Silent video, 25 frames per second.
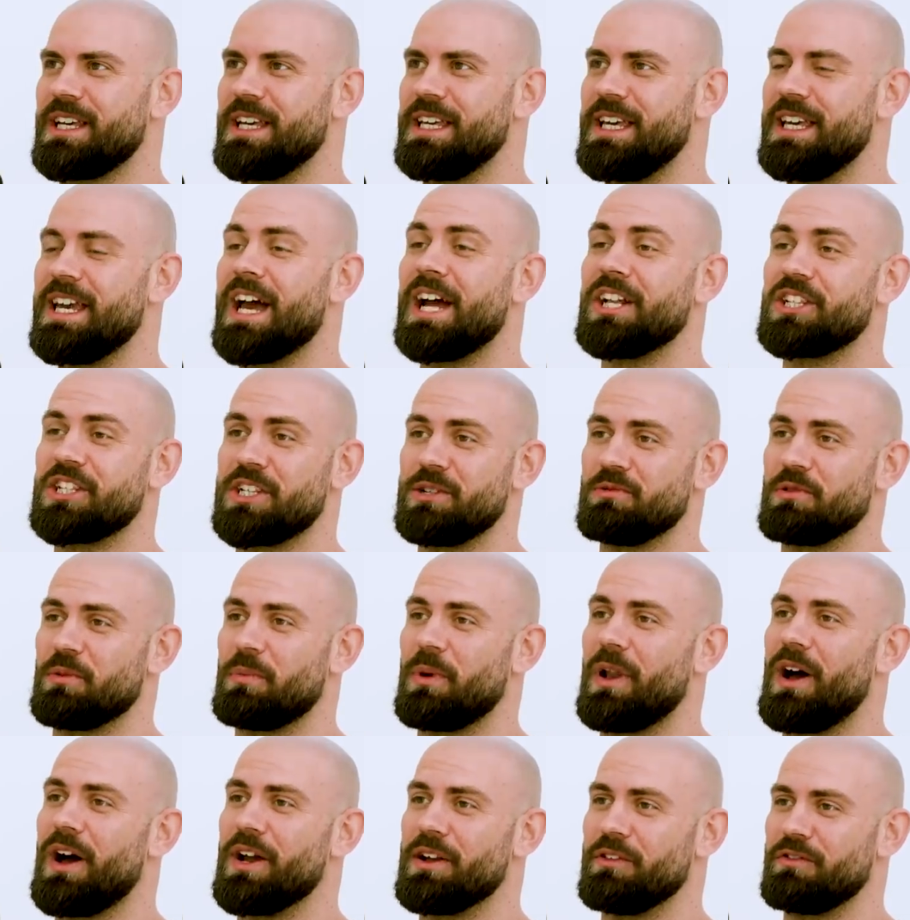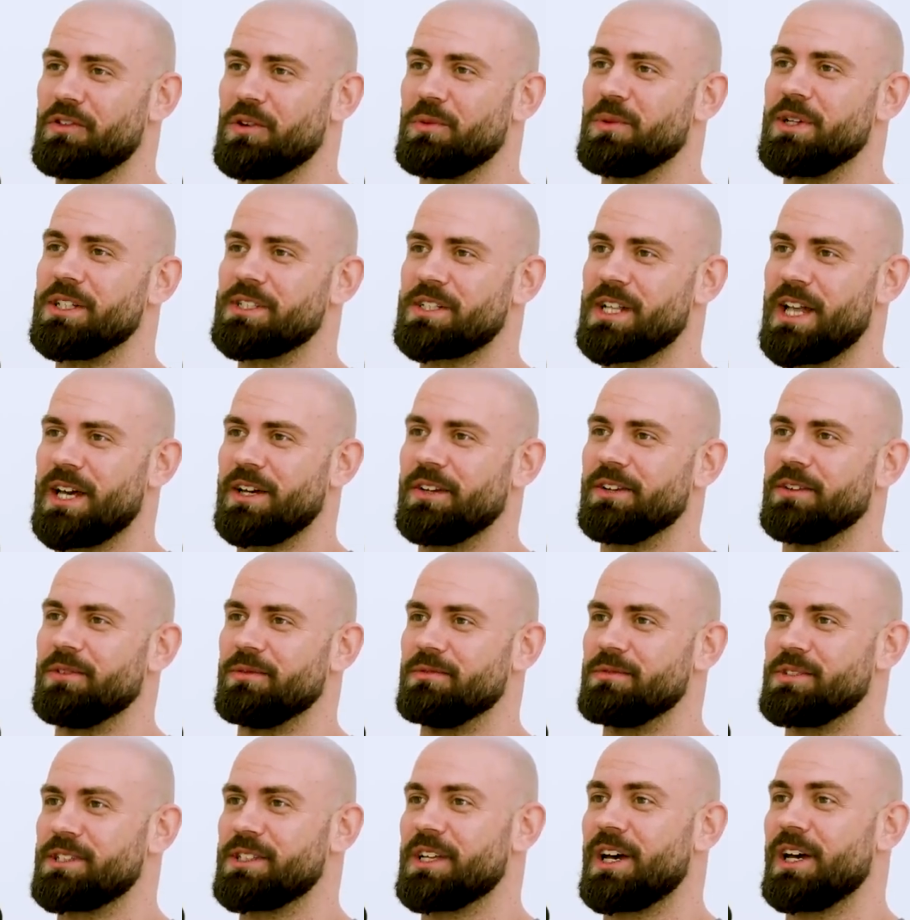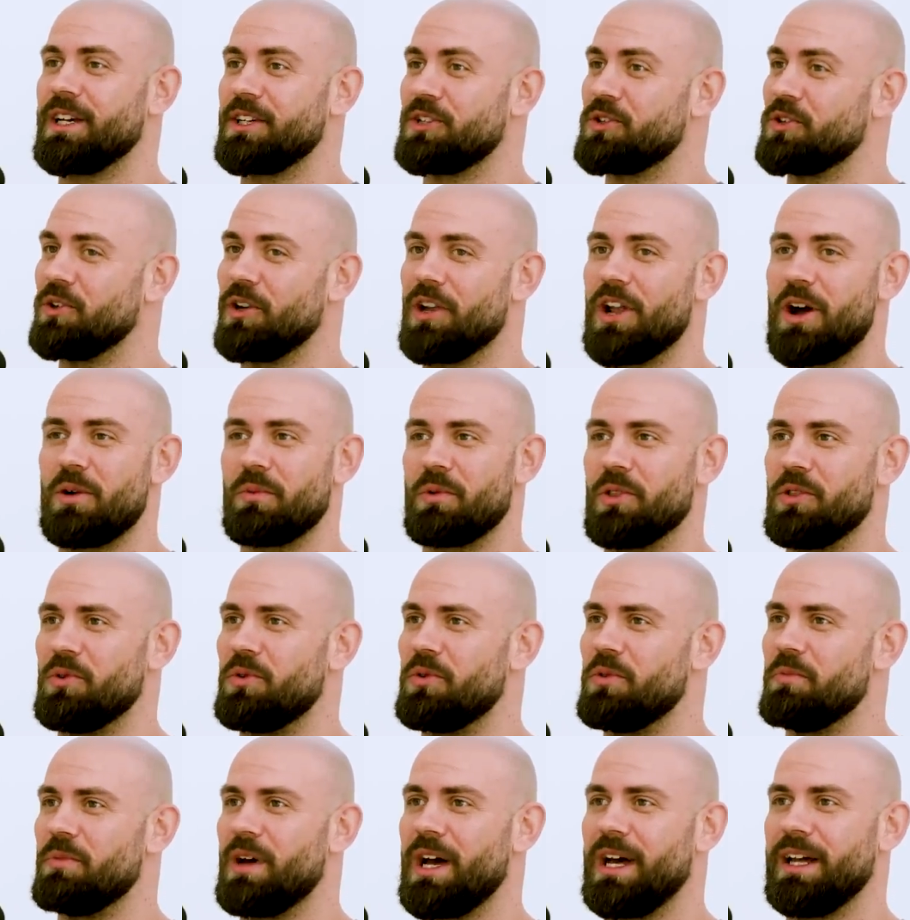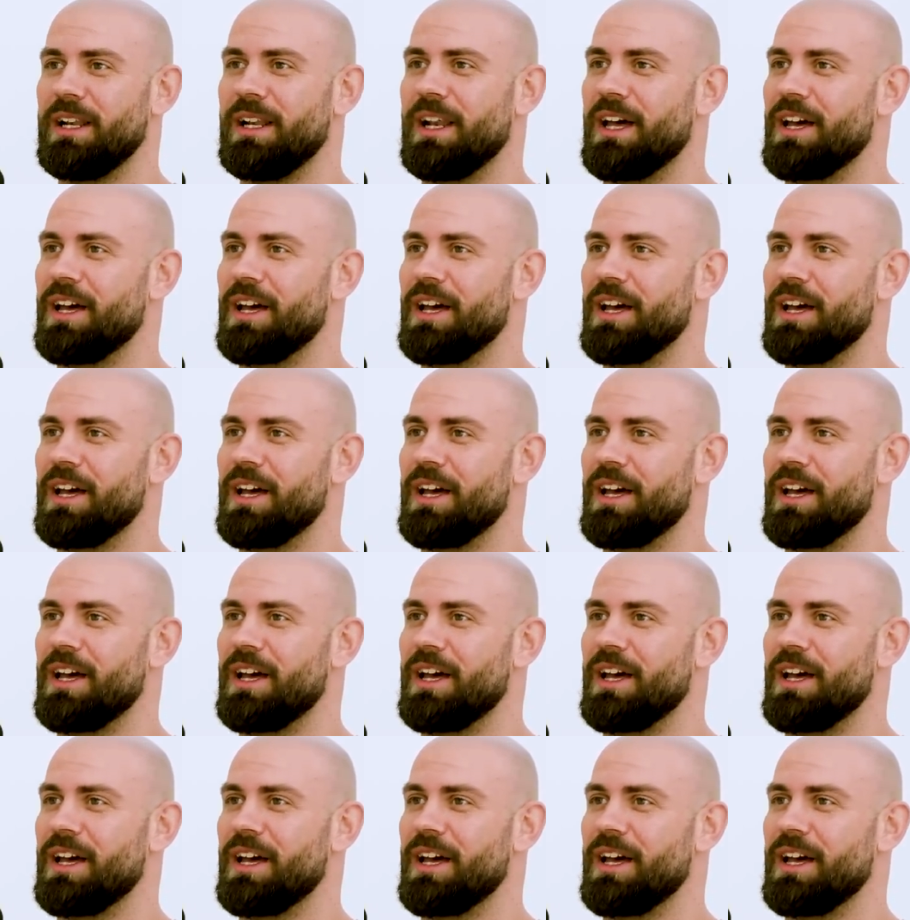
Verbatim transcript: he actually replied a few weeks later and was like, "Good luck with the man.